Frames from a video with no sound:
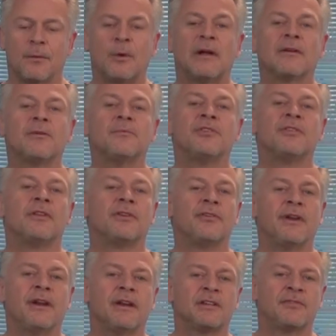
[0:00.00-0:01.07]
Welcome to the
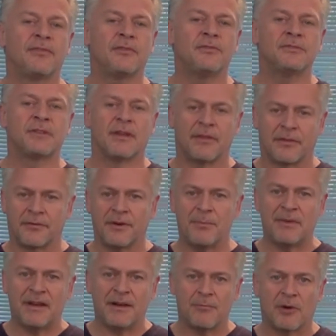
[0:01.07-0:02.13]
Tradex Foods
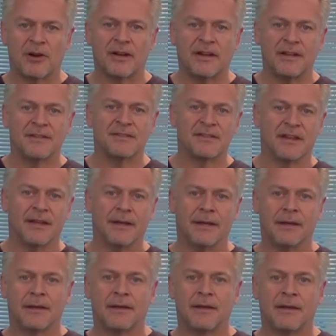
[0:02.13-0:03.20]
3-Minute Market Insight.
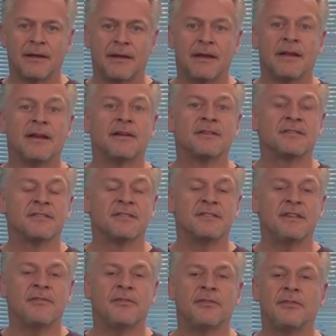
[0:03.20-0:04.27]
Here's the
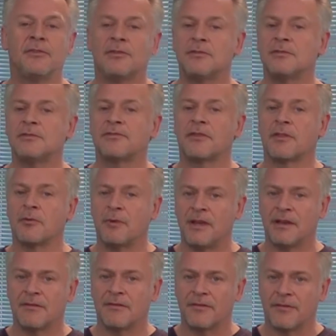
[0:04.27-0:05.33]
seafood news for the
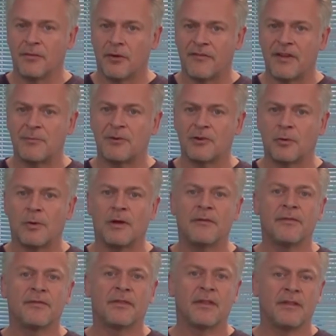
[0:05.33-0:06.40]
week of November
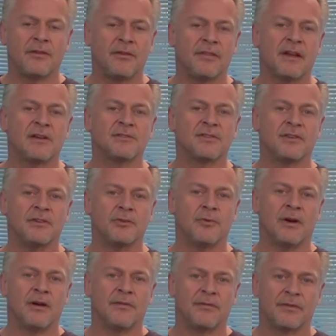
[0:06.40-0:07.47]
12th,
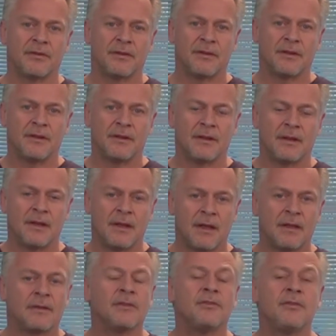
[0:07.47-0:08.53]
2012.
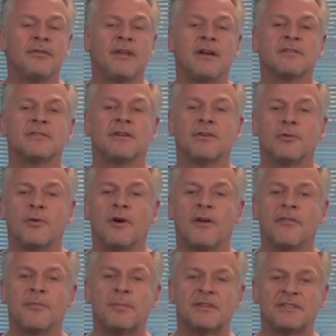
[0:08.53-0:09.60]
The
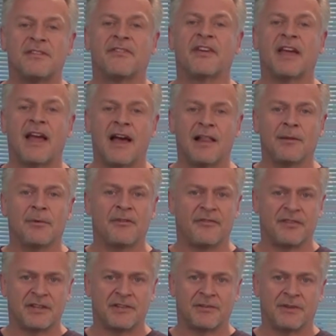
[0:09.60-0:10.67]
2012 Pacific halibut
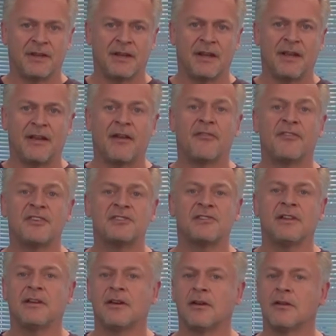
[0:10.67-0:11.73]
fishery
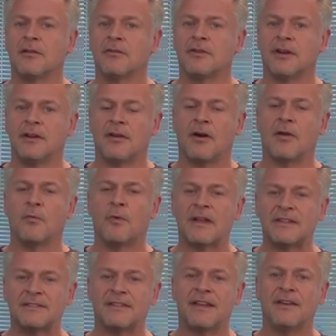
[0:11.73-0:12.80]
officially concluded on
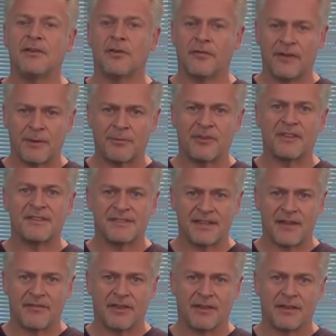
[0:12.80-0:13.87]
Wednesday, November the
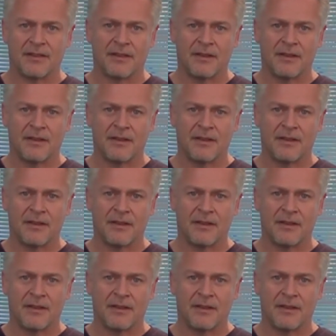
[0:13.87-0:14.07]
7th.